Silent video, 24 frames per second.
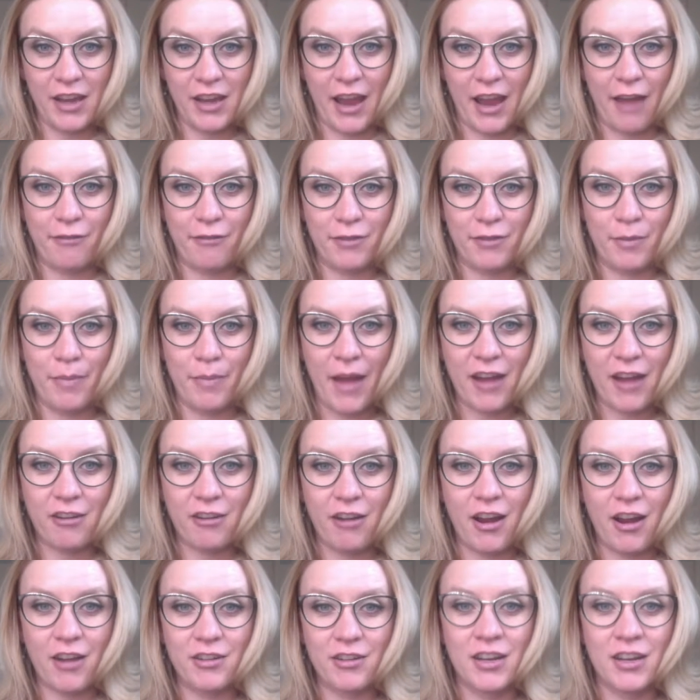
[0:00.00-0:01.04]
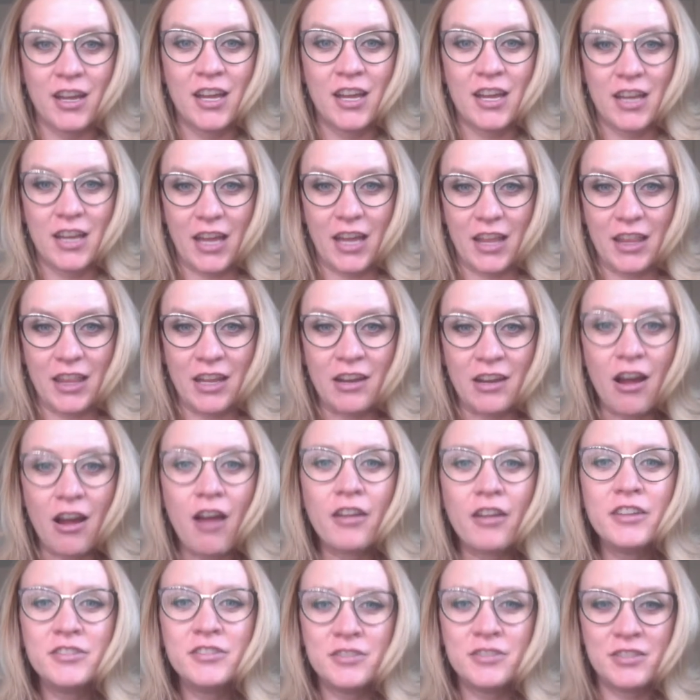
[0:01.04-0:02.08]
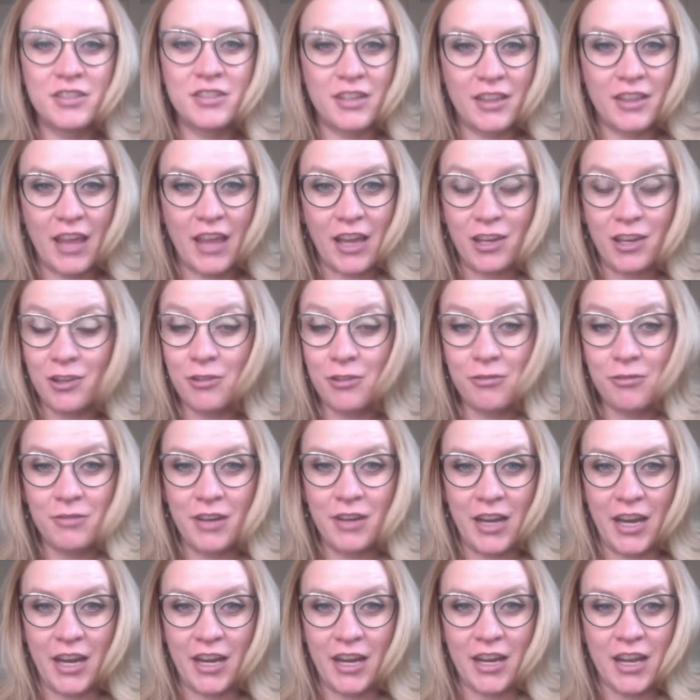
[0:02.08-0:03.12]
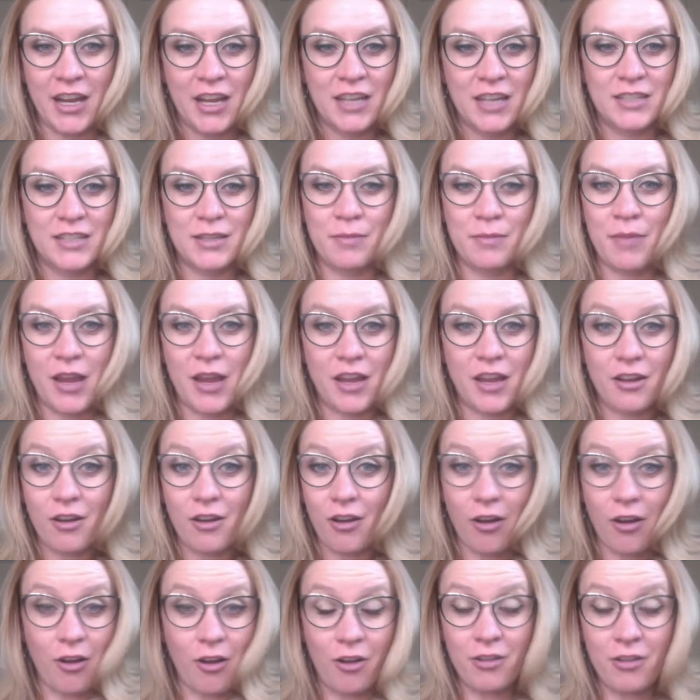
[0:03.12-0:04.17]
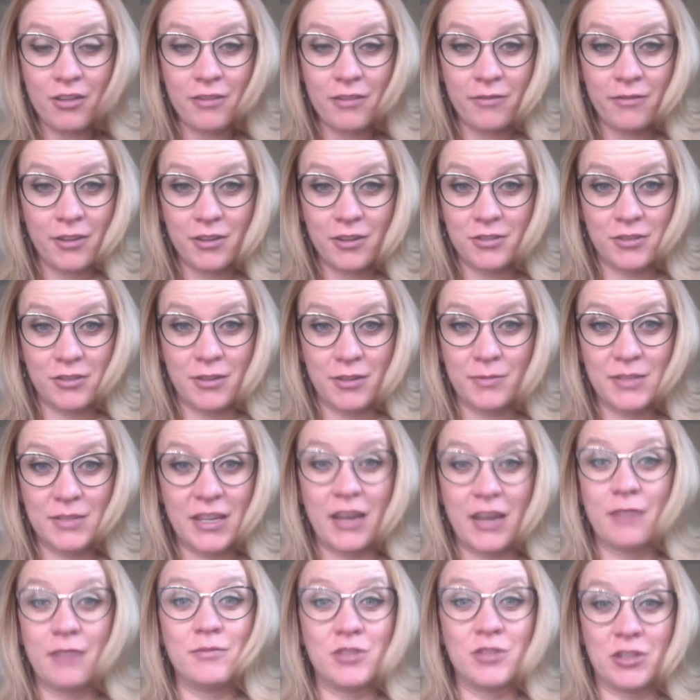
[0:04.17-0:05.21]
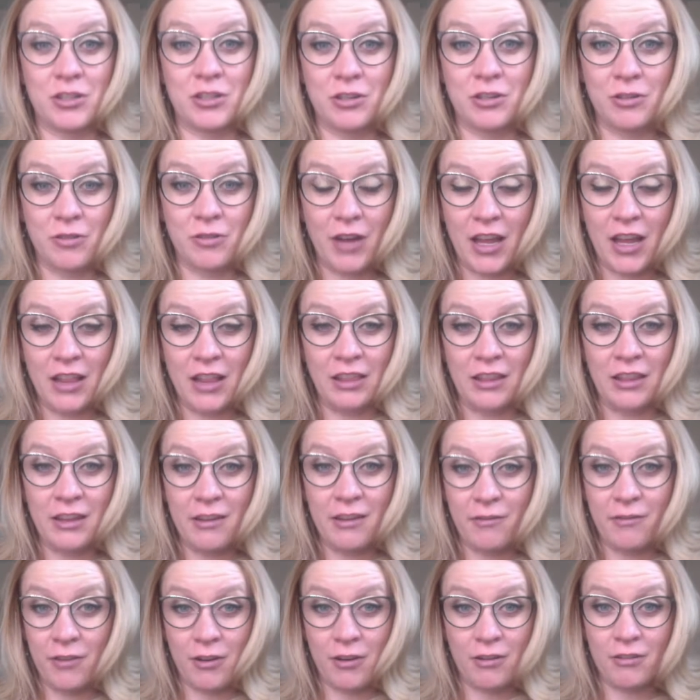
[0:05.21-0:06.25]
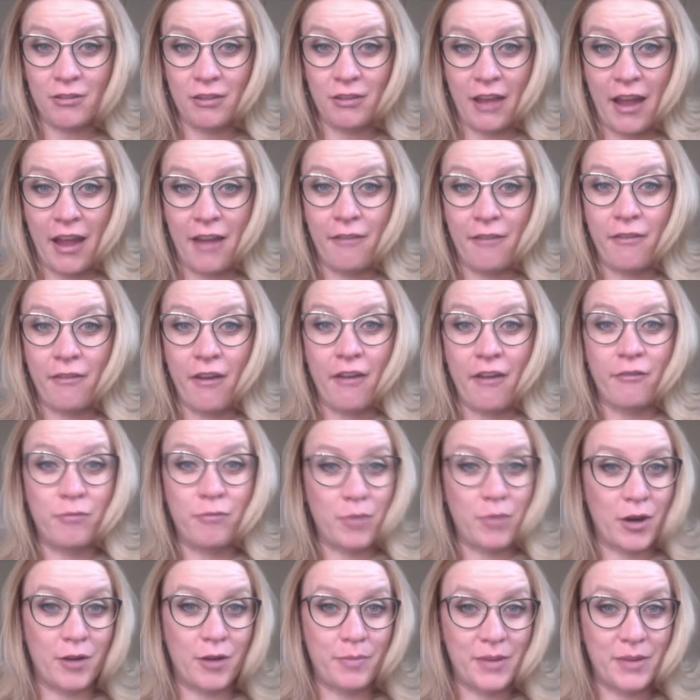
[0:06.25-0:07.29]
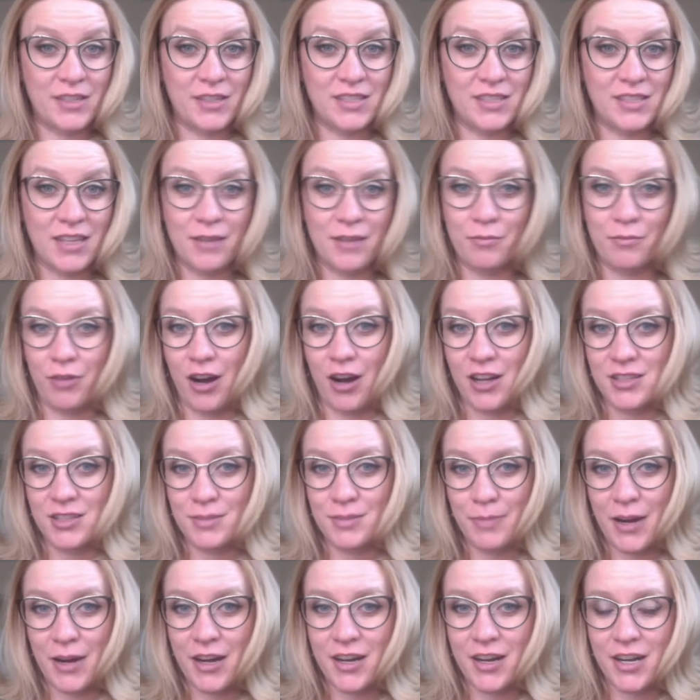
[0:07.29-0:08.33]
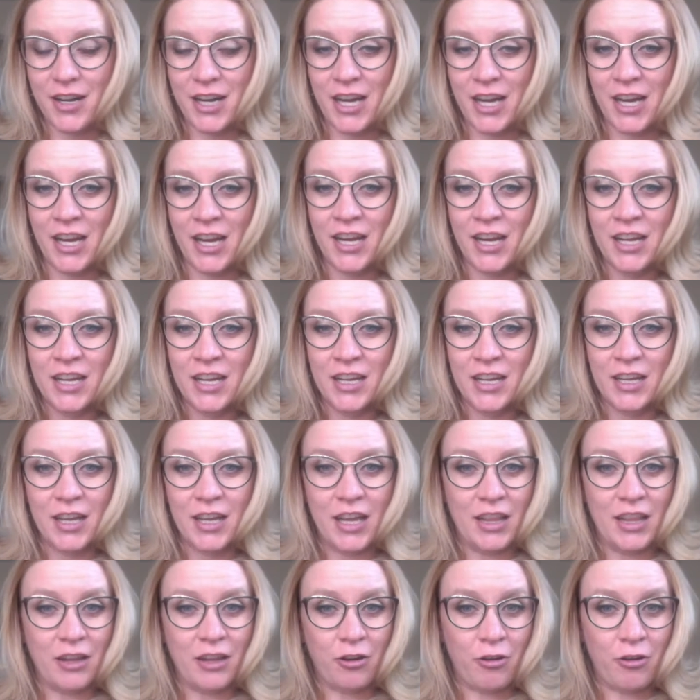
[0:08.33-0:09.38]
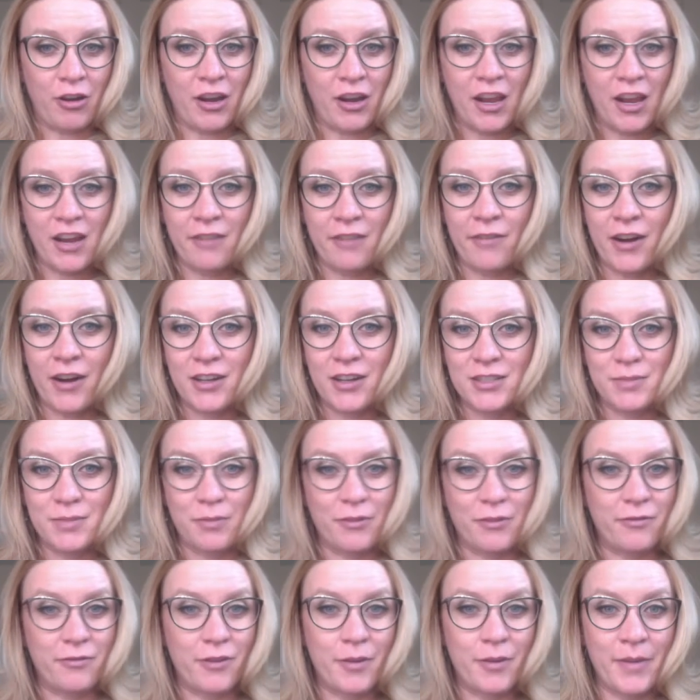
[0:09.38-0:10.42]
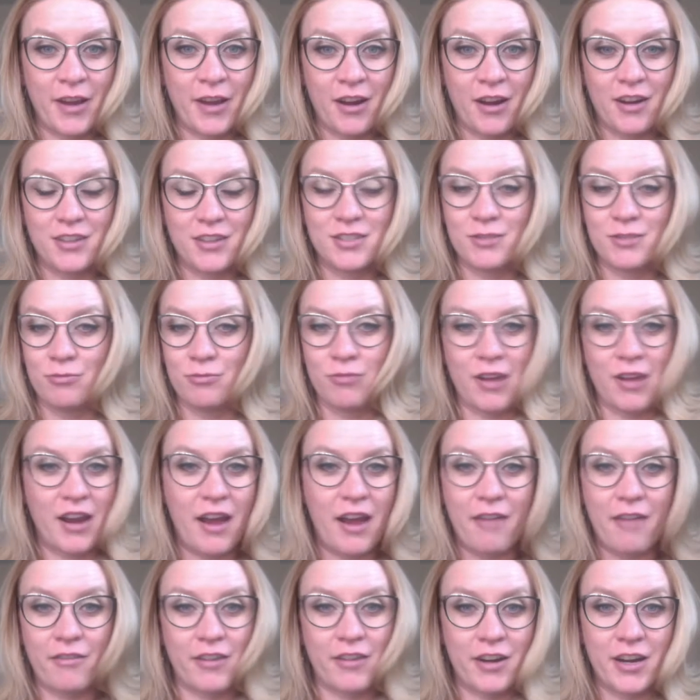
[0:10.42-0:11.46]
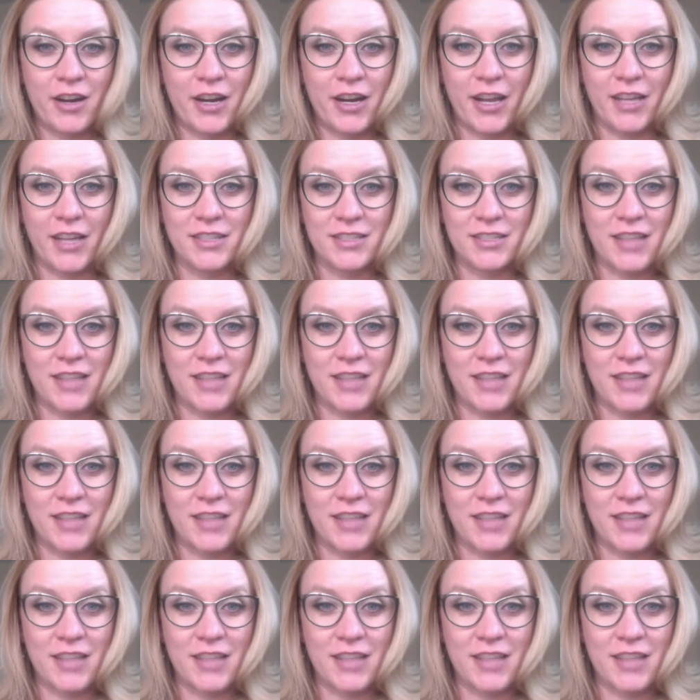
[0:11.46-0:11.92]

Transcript: have the background and the knowledge that you need to make all of your dreams come true and live your life of purpose and prosperity in the creative arts, performing arts, whatever it is.